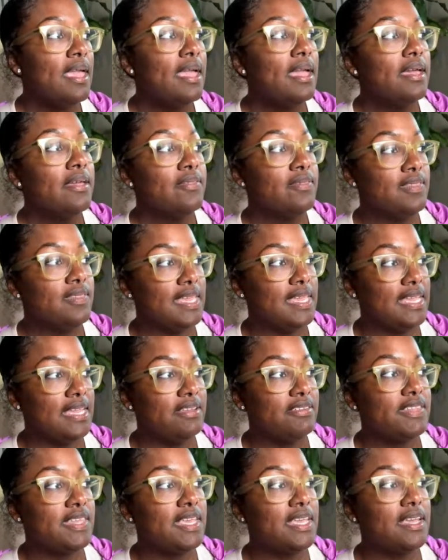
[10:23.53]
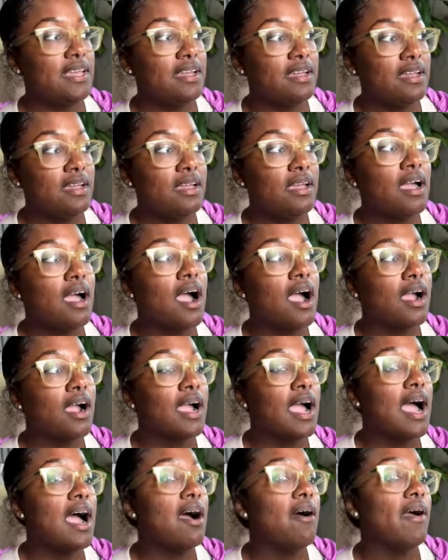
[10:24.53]
These here are
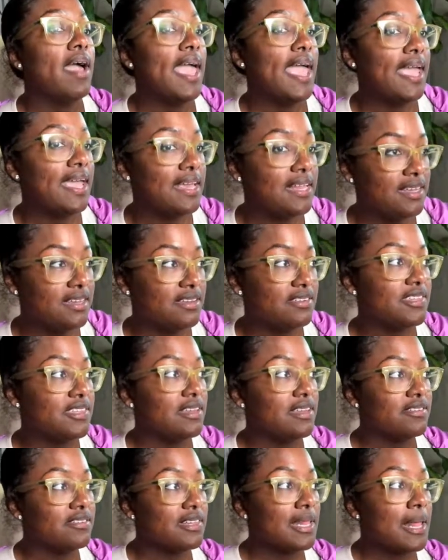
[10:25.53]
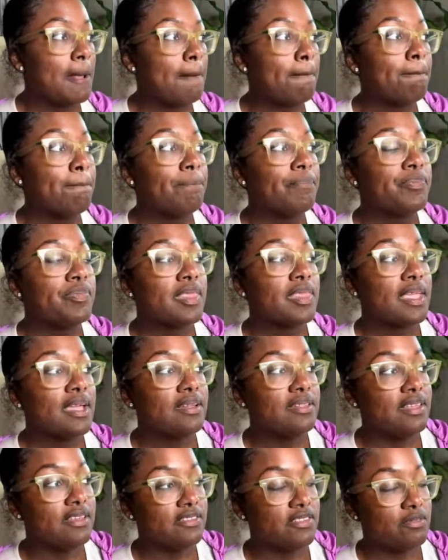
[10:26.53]
called aliases. This
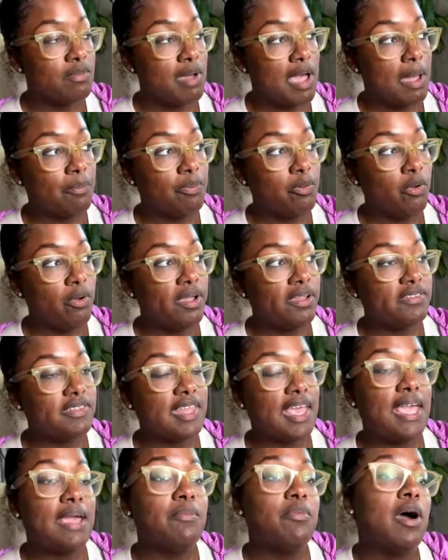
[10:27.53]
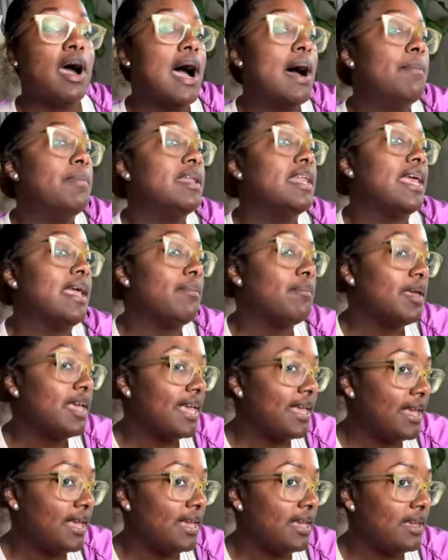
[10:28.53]
is my employees table. I'm gonna name it E.
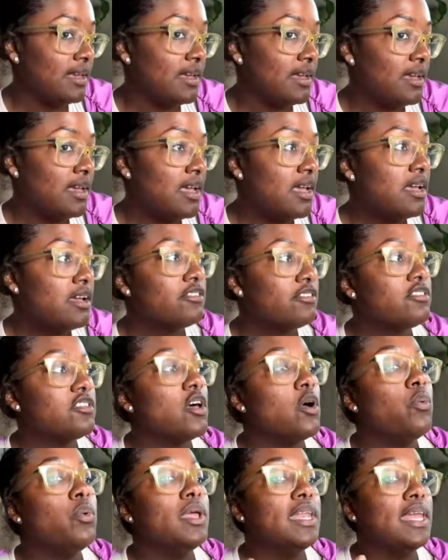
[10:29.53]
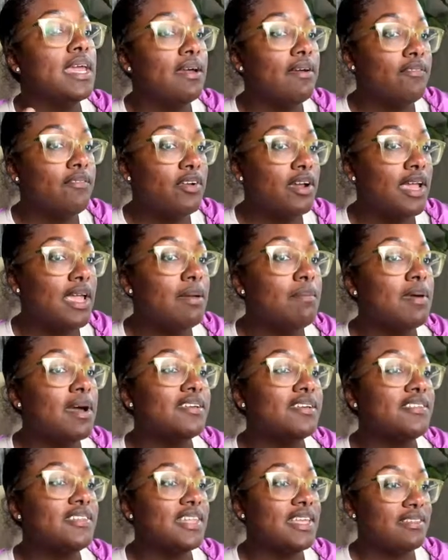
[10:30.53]
So whenever in my
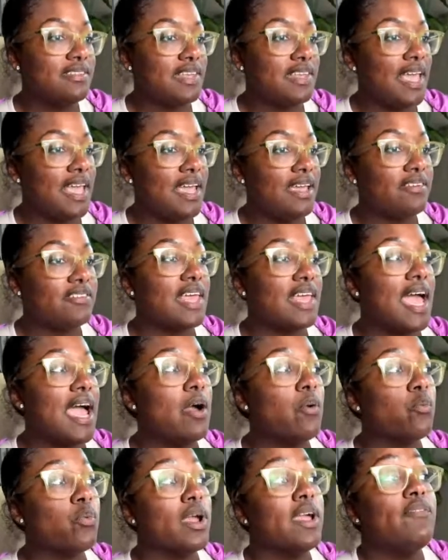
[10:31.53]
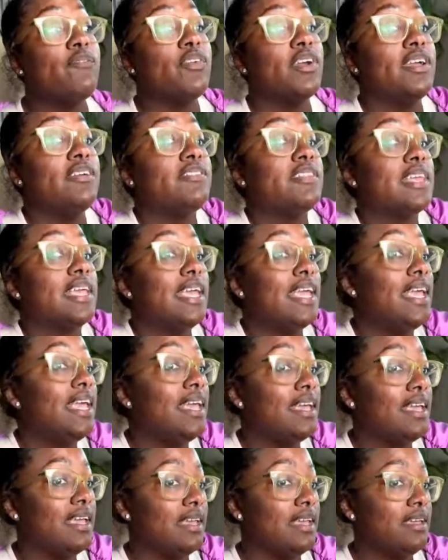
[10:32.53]
syntax I reference E,
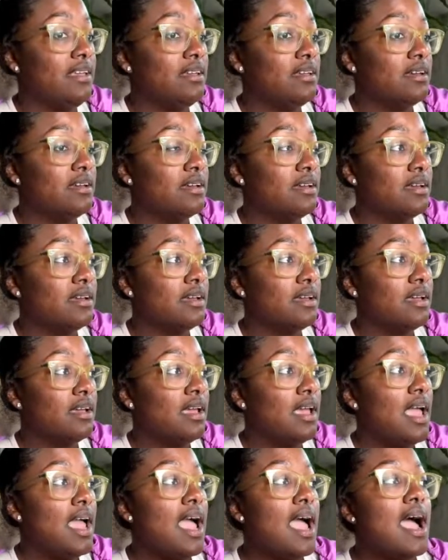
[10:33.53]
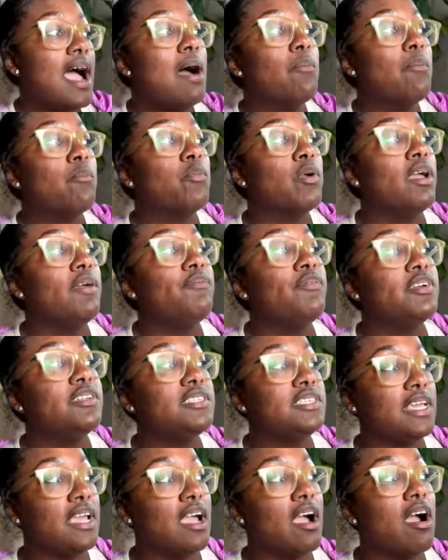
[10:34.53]
I'm referencing
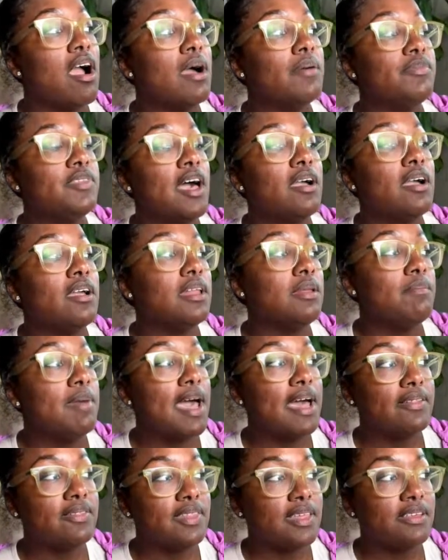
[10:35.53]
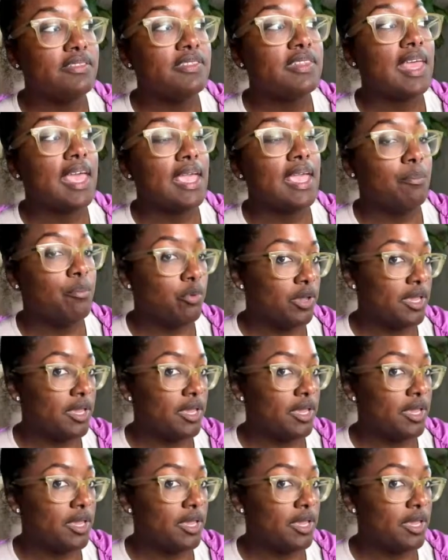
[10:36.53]
or I'm talking about this table here.